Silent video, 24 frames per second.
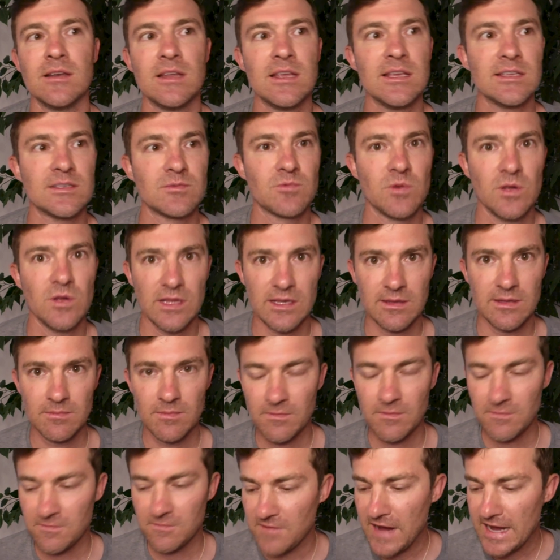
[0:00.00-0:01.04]
he's really
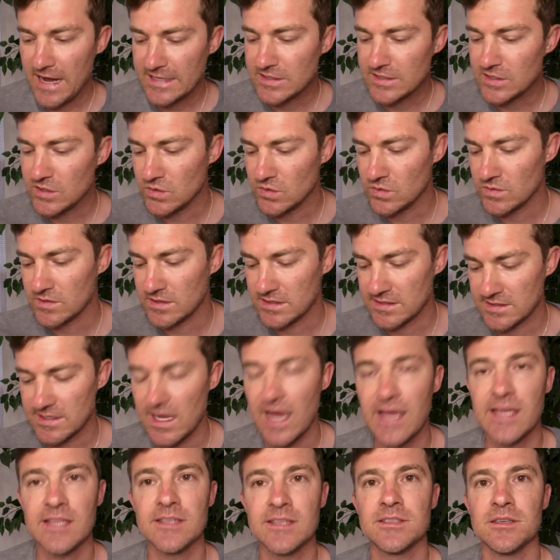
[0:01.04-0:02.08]
fine tuned the
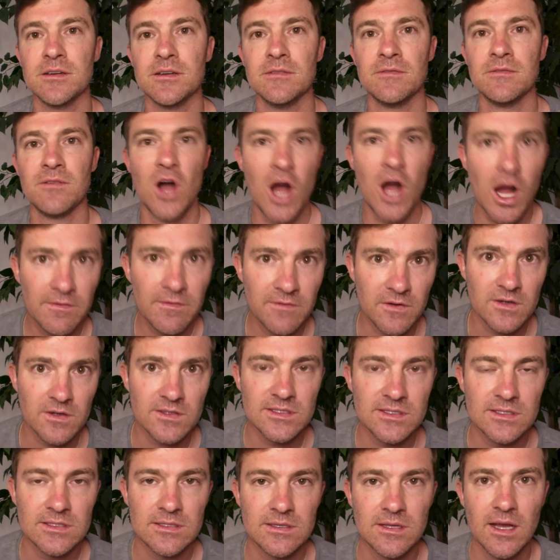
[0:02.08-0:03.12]
science of
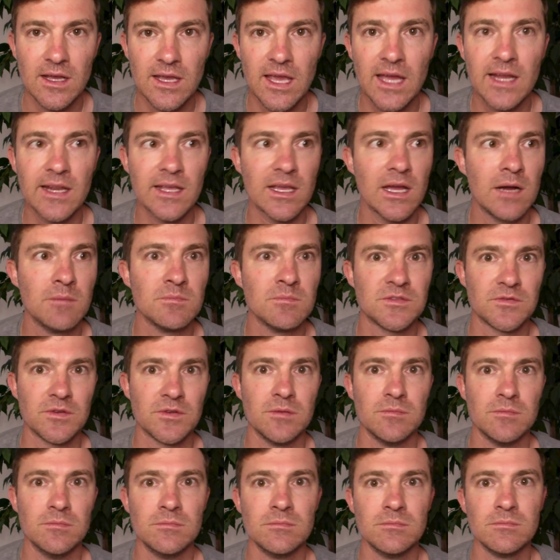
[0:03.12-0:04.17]
offers again, it comes
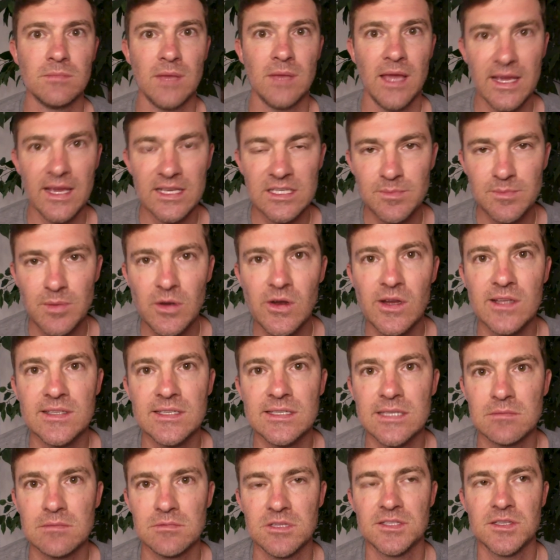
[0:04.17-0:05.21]
from experience.
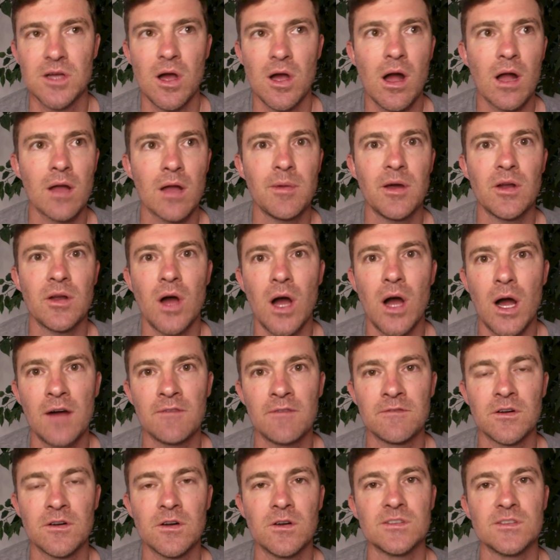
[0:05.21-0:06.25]
He's able to talk about
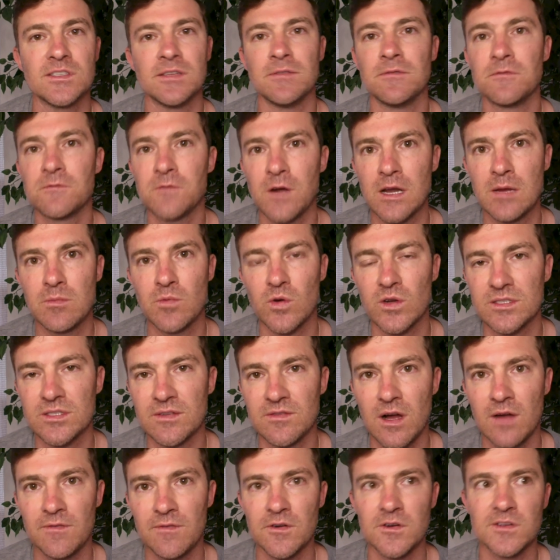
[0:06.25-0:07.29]
offers and frameworks of
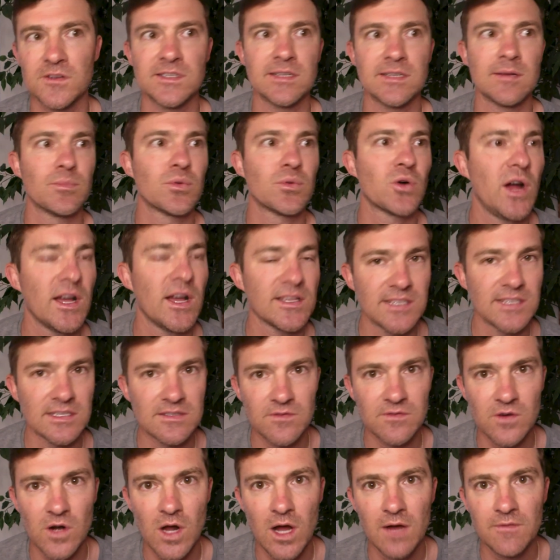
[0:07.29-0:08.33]
offers and a process
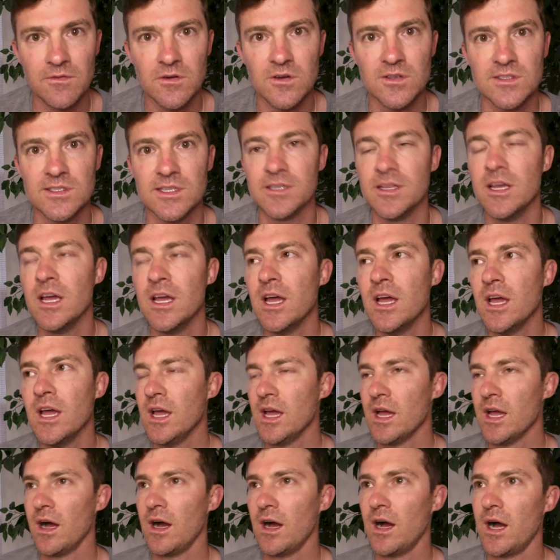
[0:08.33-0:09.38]
for offers and
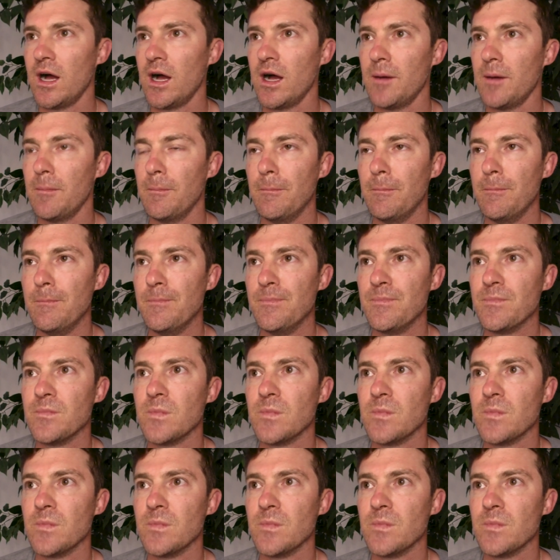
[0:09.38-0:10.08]
um,